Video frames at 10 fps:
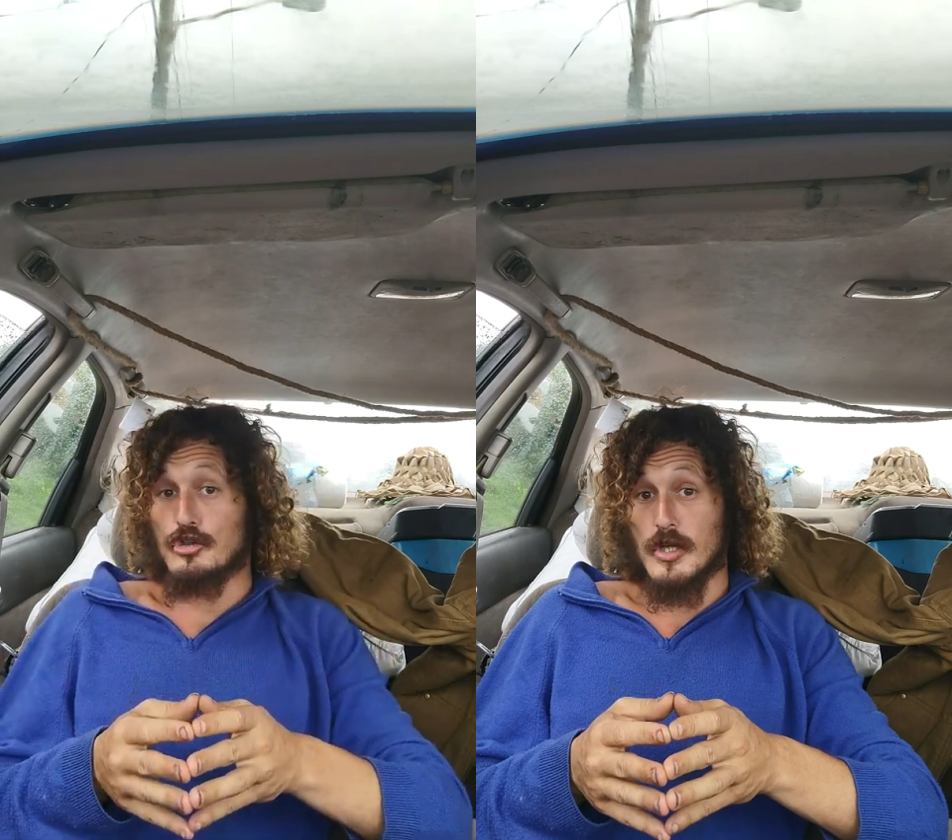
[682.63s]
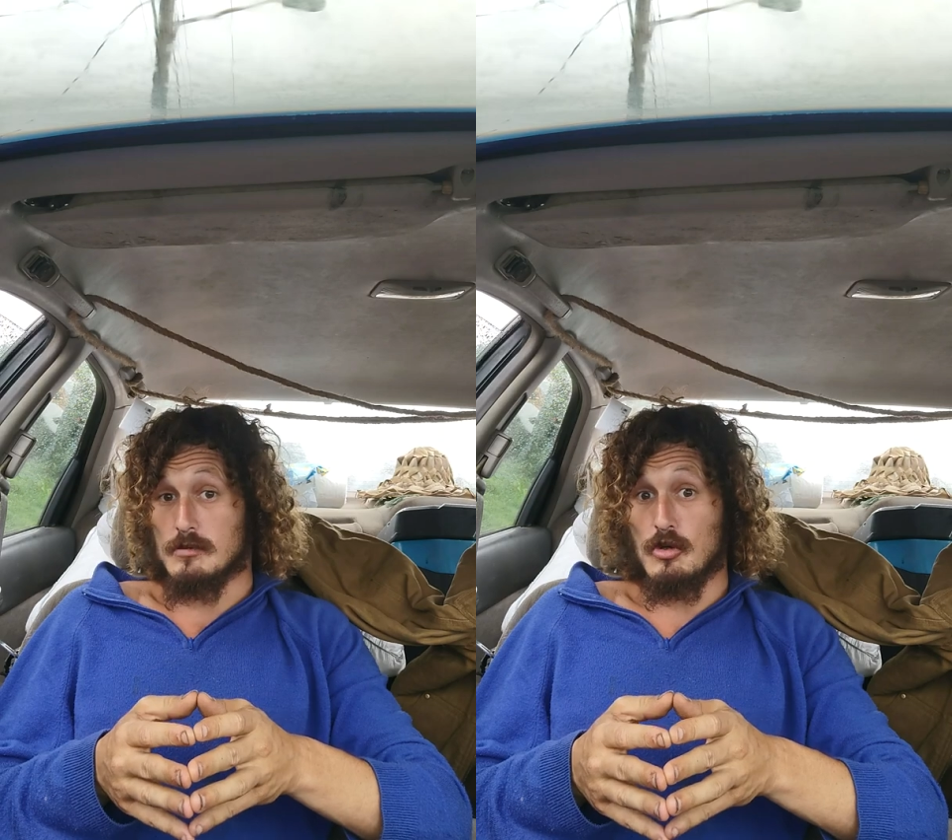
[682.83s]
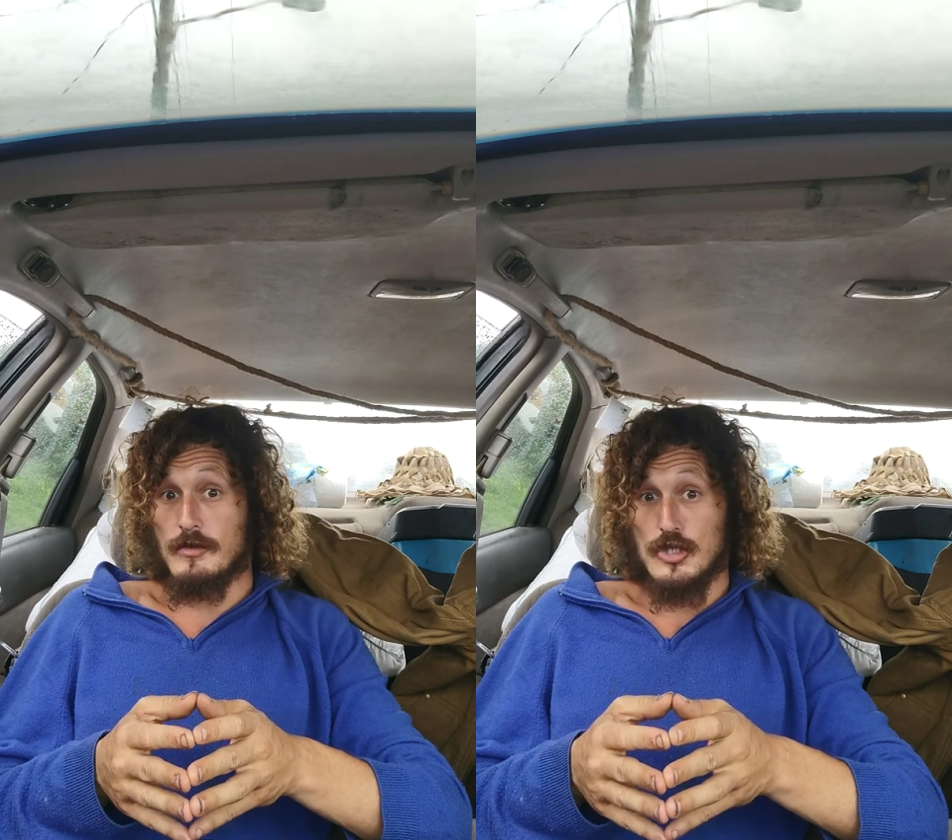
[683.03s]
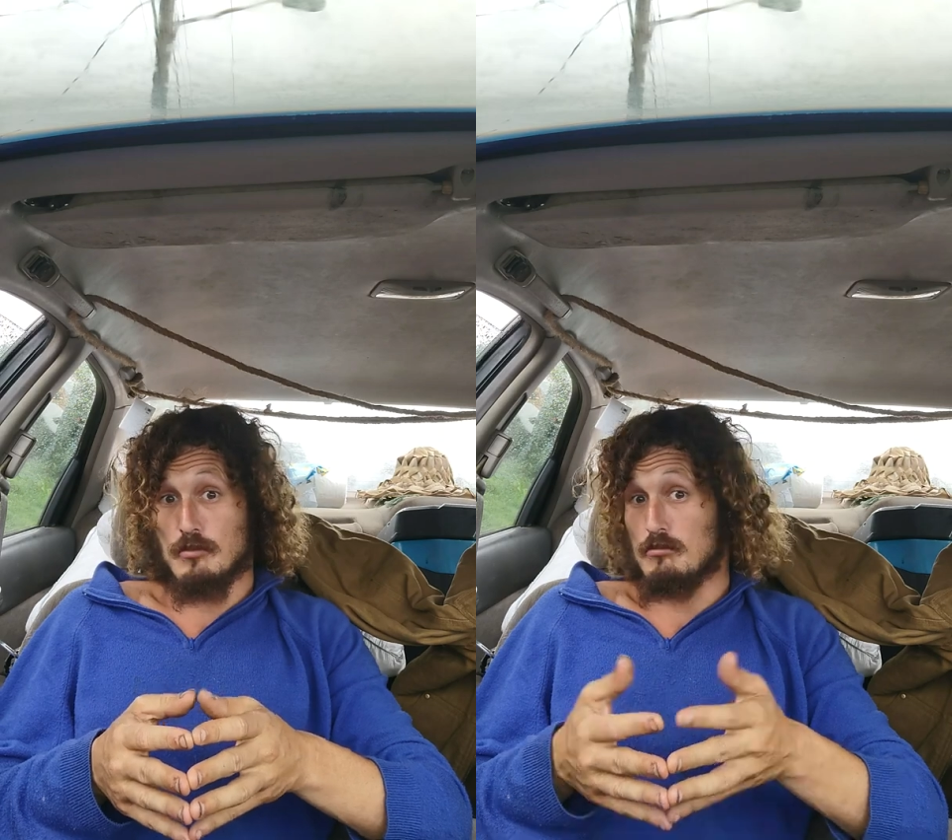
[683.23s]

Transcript: trust Muji."